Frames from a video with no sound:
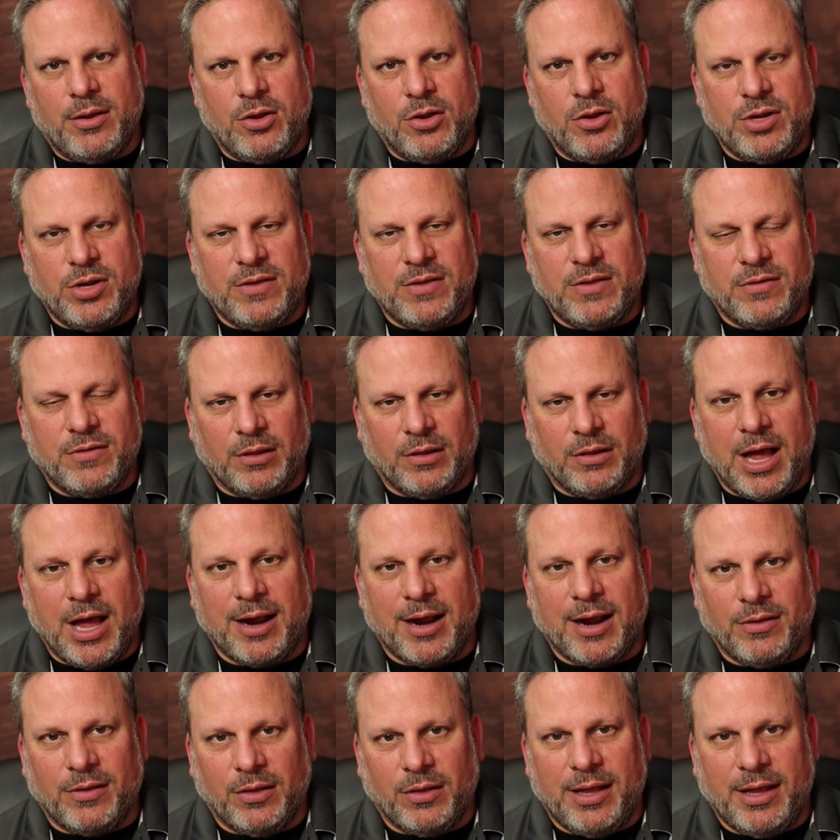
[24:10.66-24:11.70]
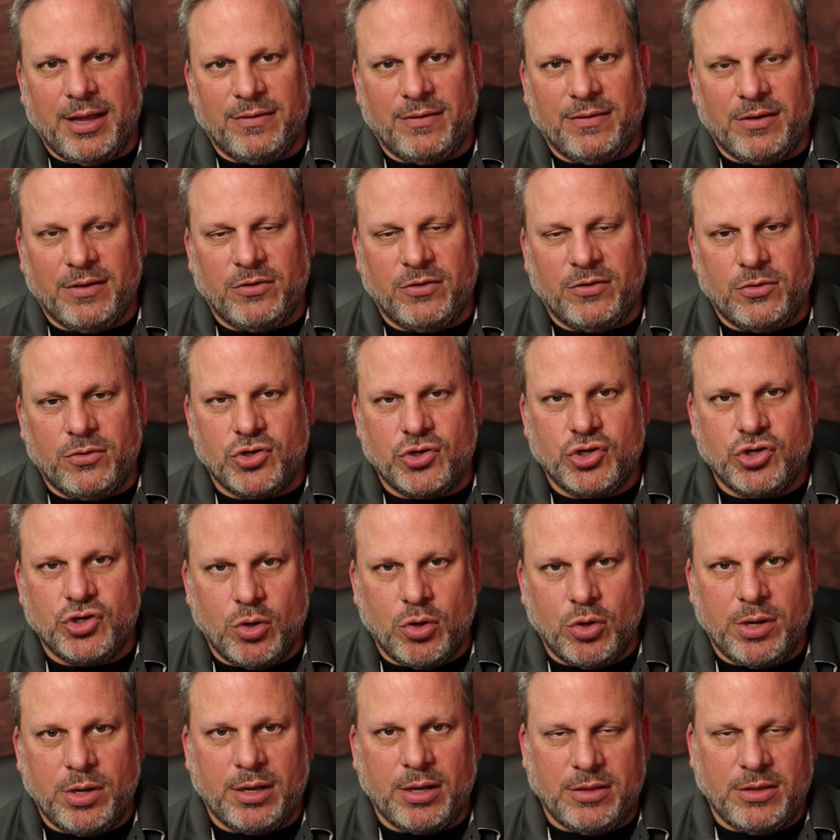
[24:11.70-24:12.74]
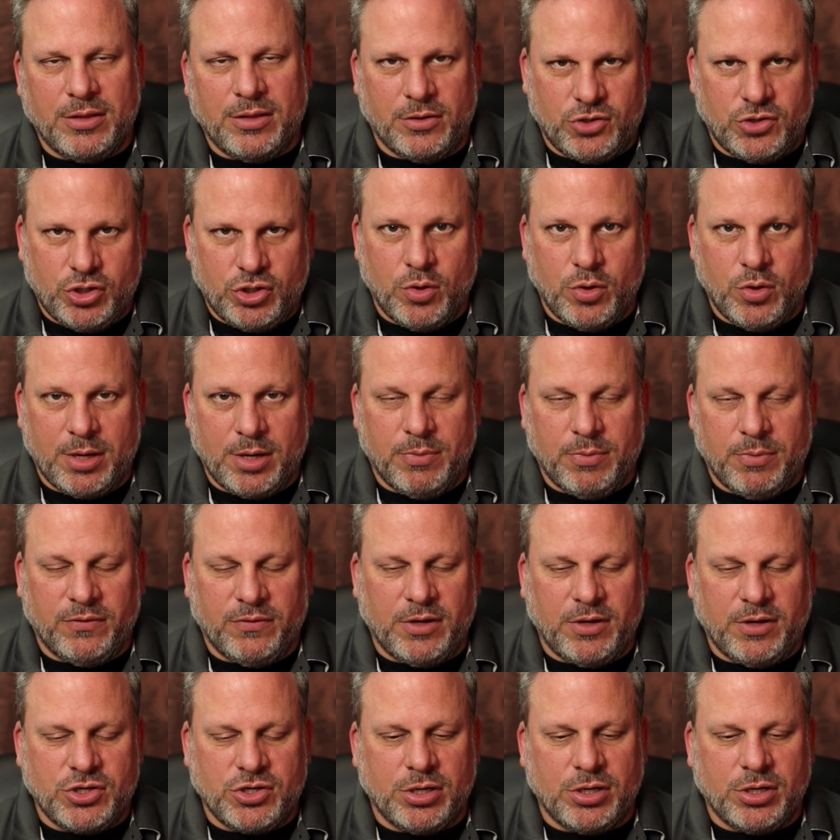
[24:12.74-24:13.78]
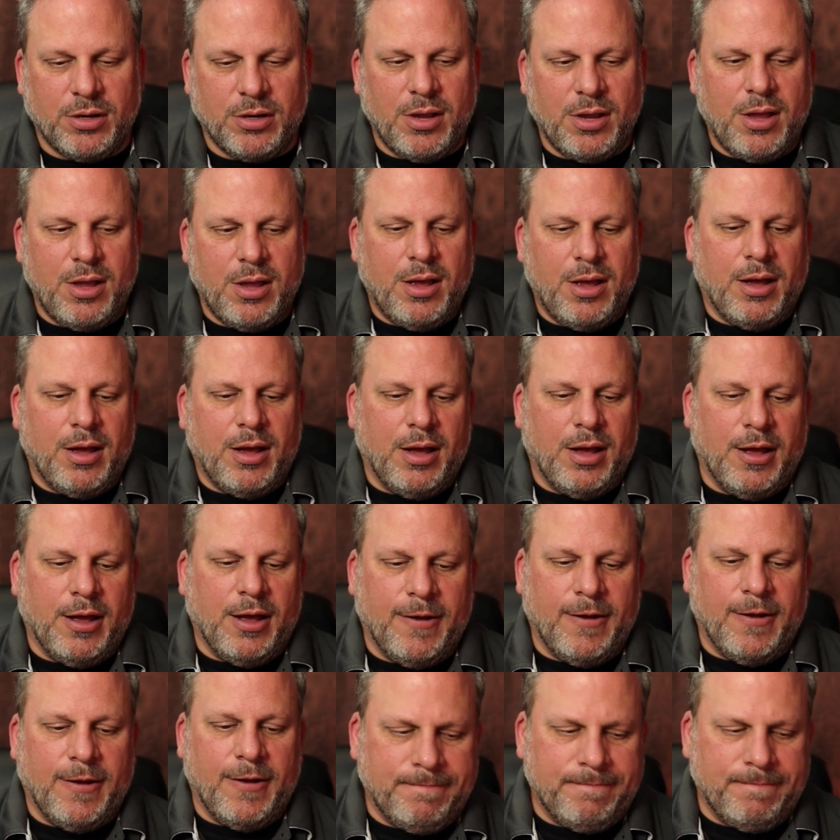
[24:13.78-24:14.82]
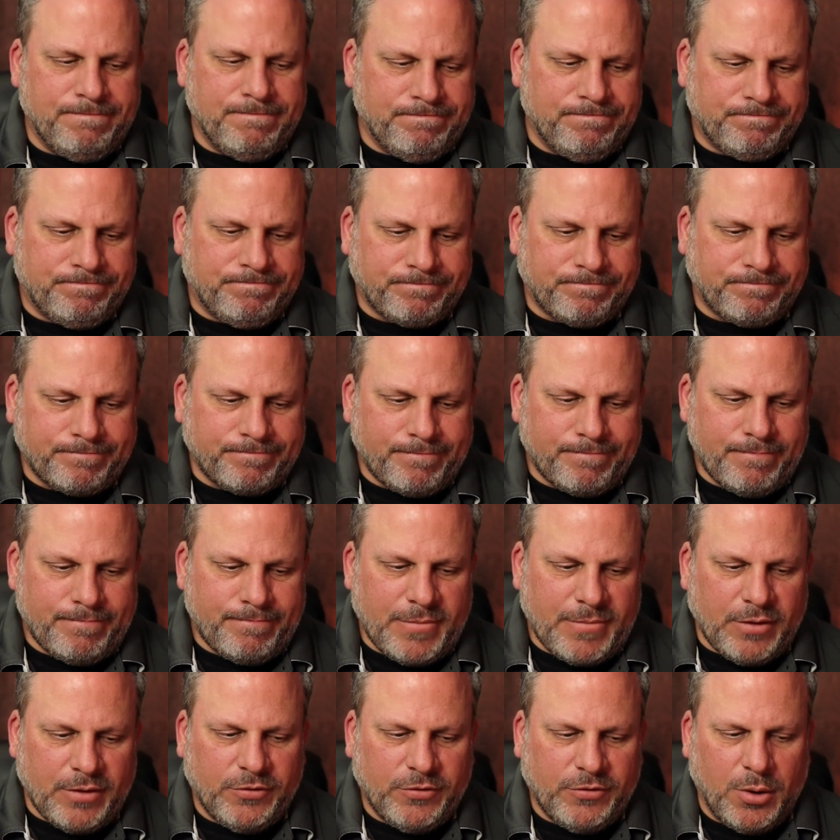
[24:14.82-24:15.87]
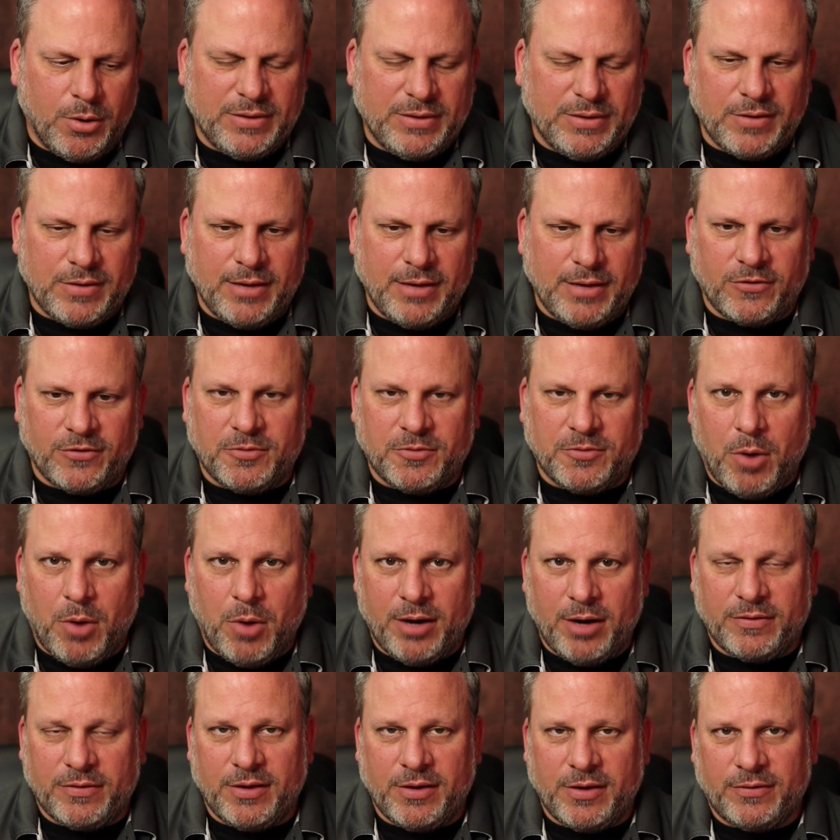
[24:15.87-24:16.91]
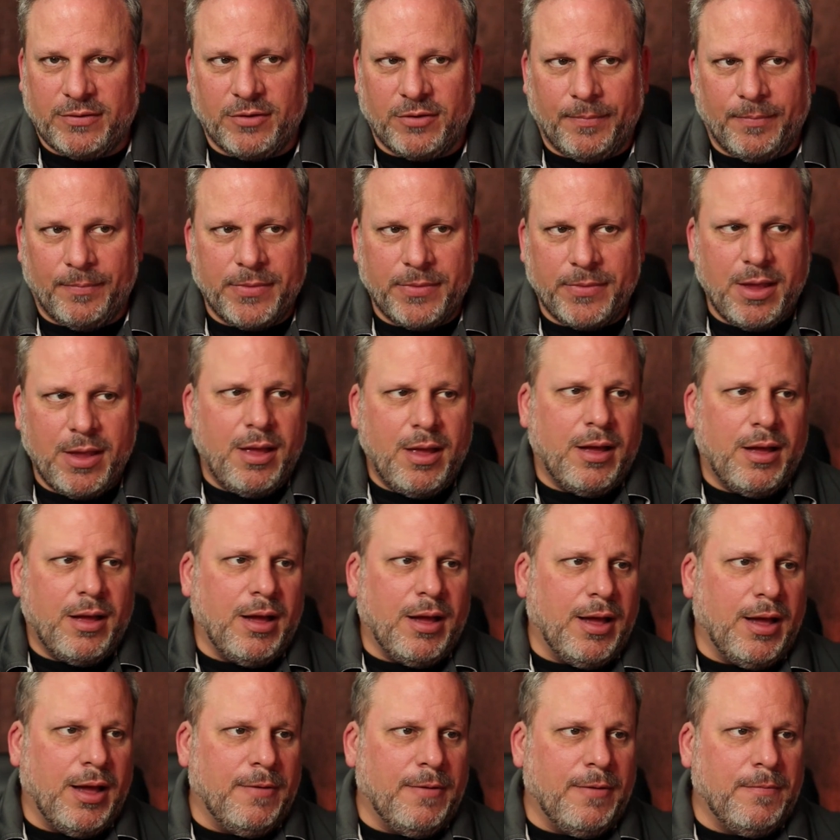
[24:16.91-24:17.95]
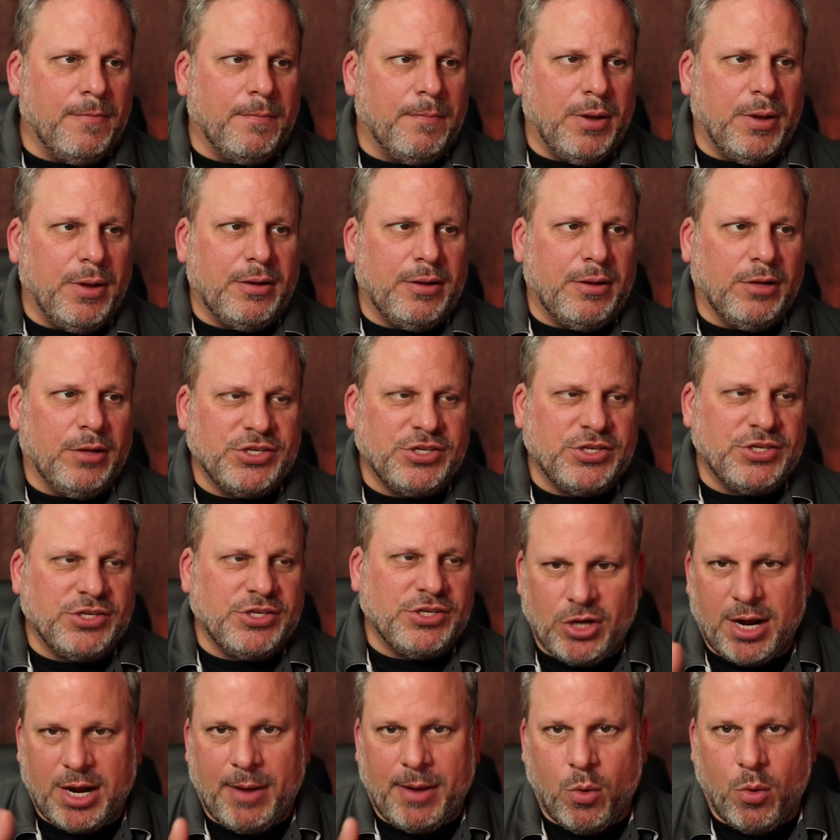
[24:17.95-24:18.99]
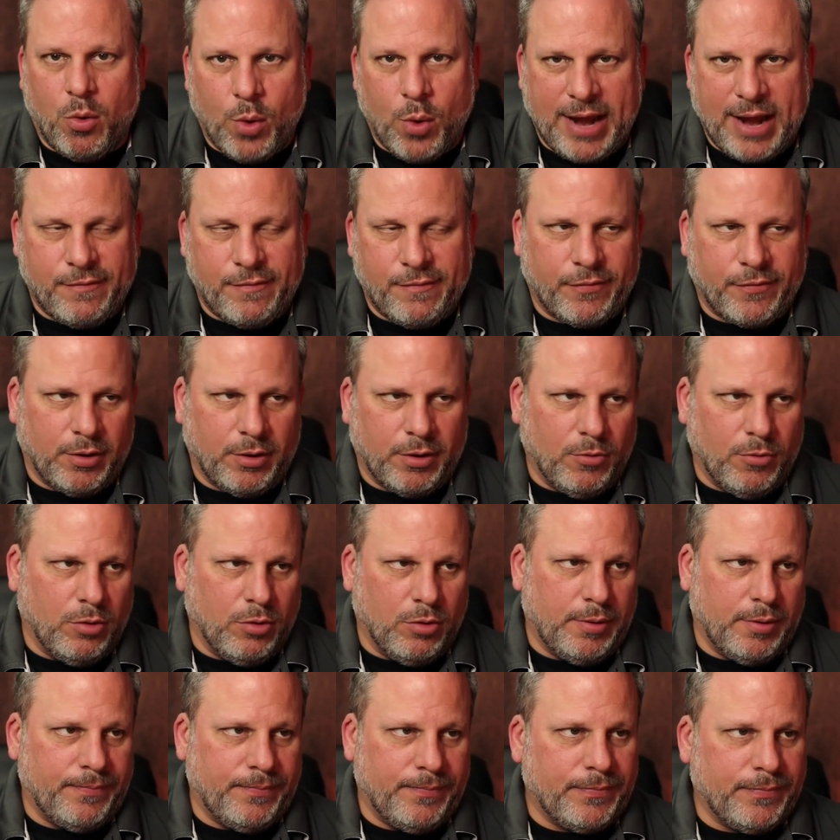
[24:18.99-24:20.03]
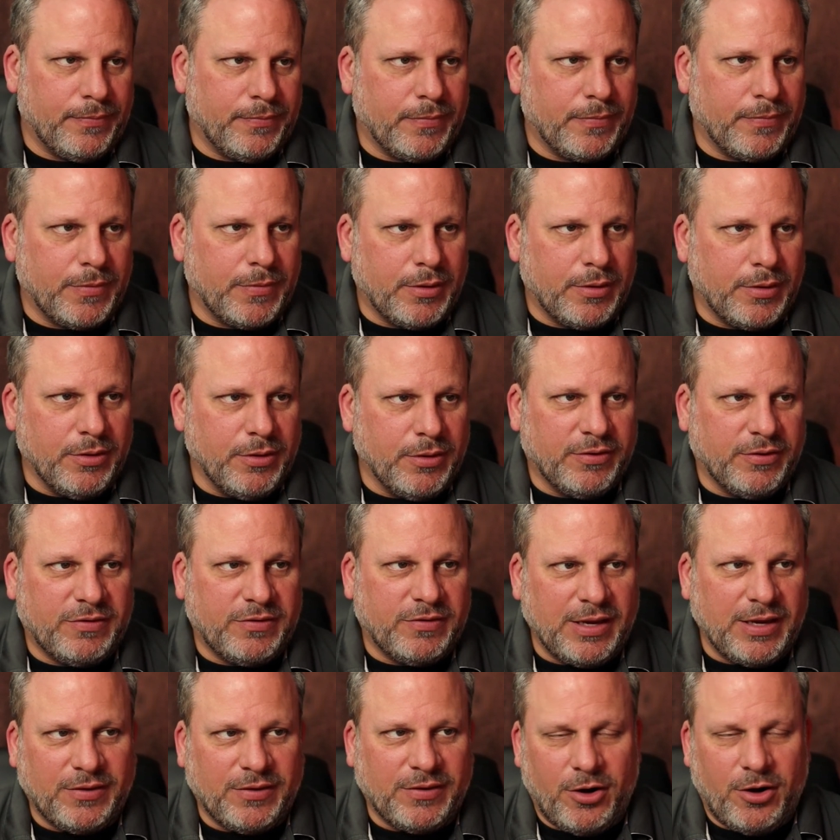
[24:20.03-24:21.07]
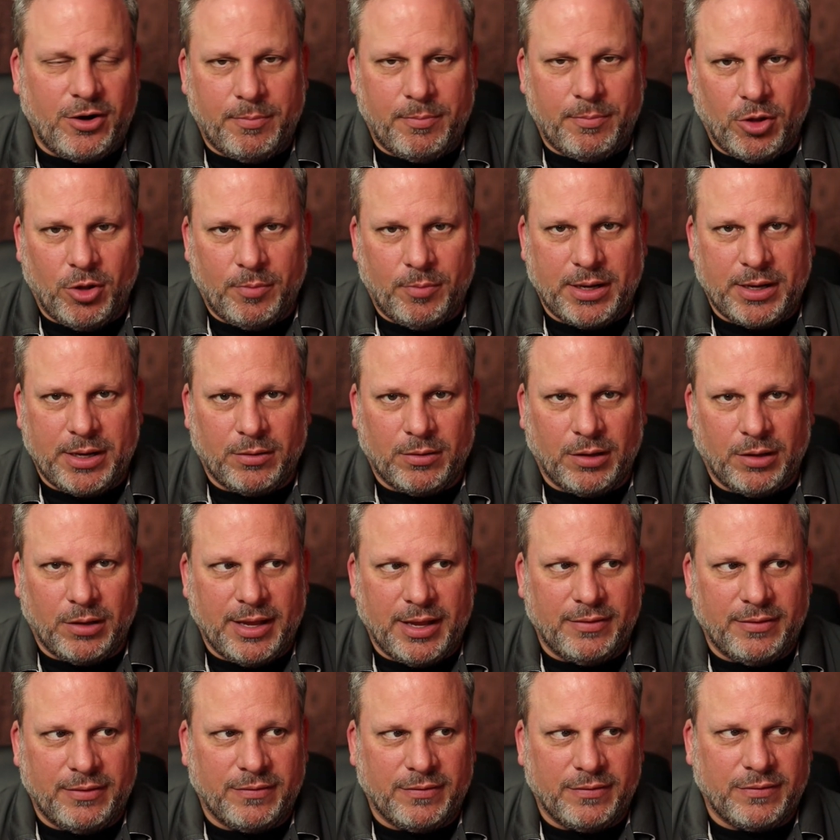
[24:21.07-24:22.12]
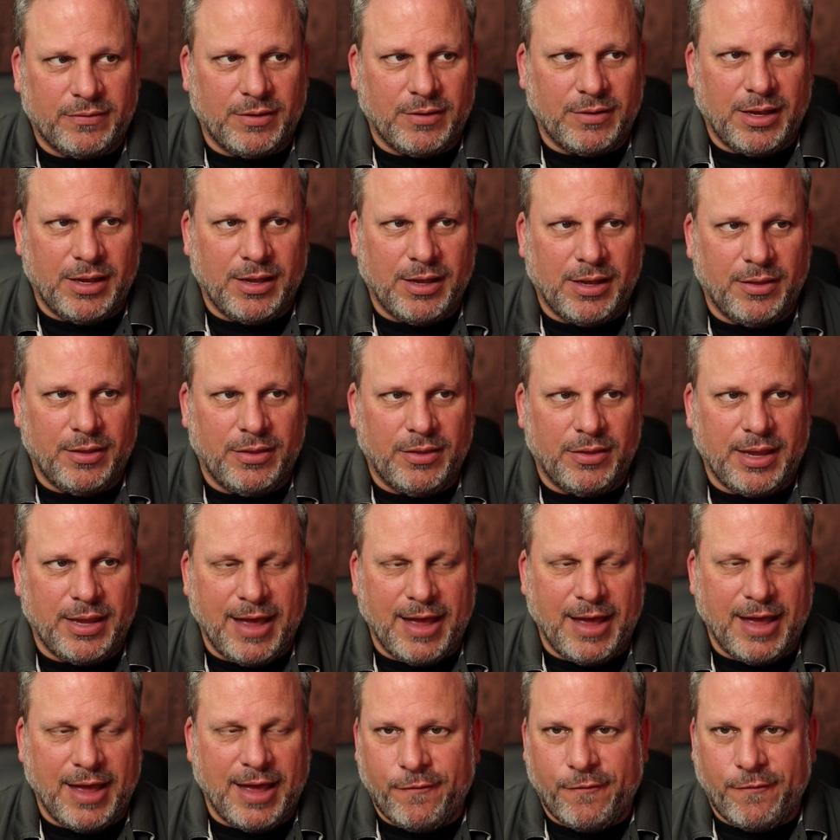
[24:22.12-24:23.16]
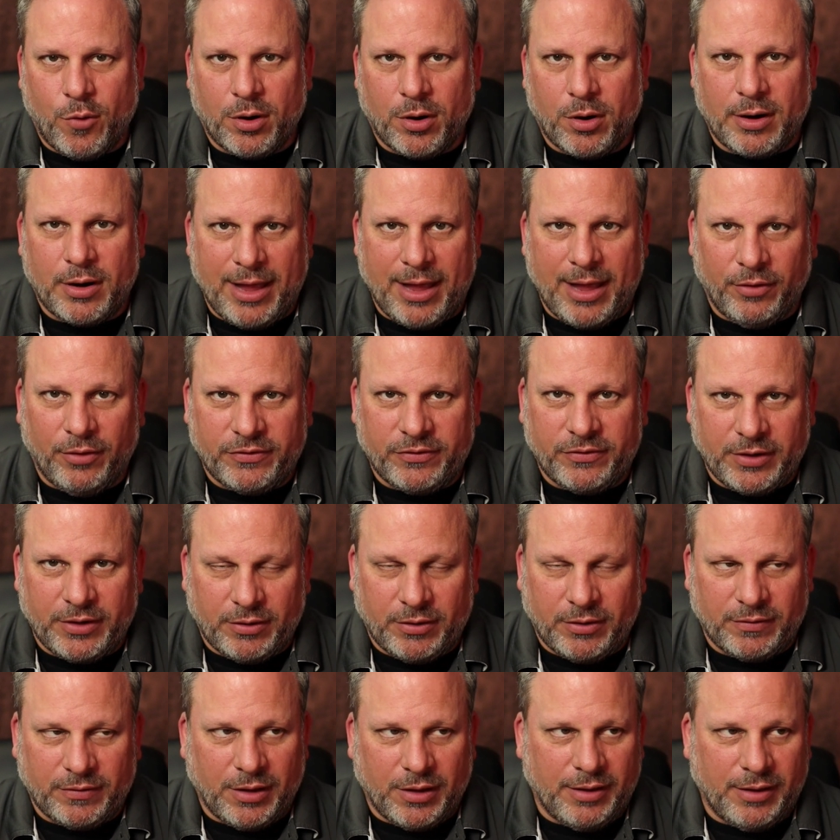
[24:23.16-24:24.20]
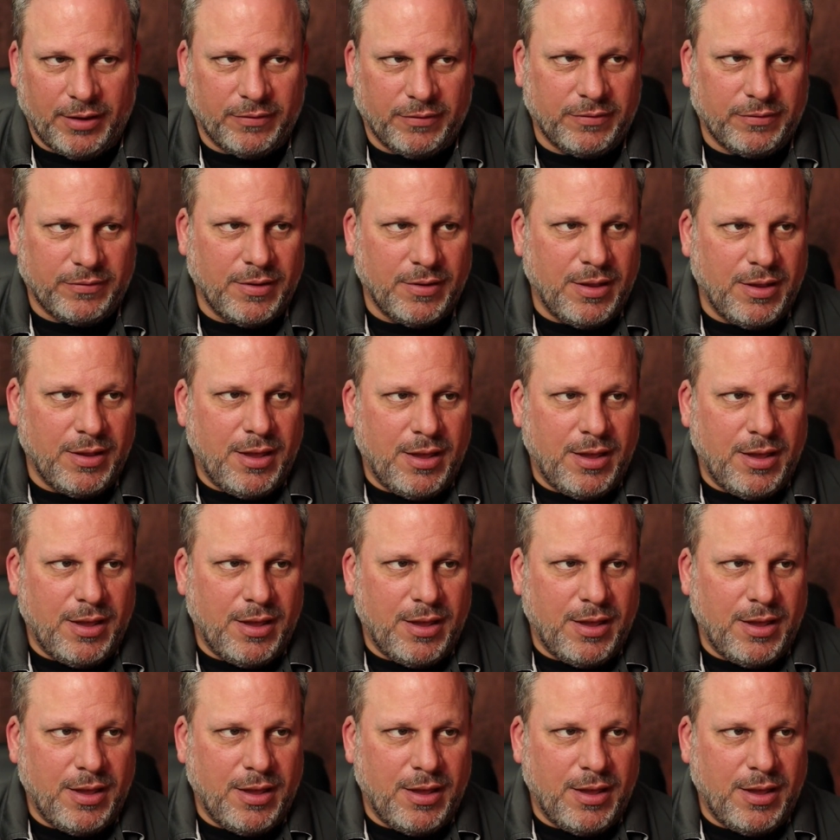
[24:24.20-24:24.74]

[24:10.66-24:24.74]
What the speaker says: you need to lock the lens into the shooting position. So it's a smart system. But let's just talk about weight for a moment. The 600 millimeter lens, the f4L series lens,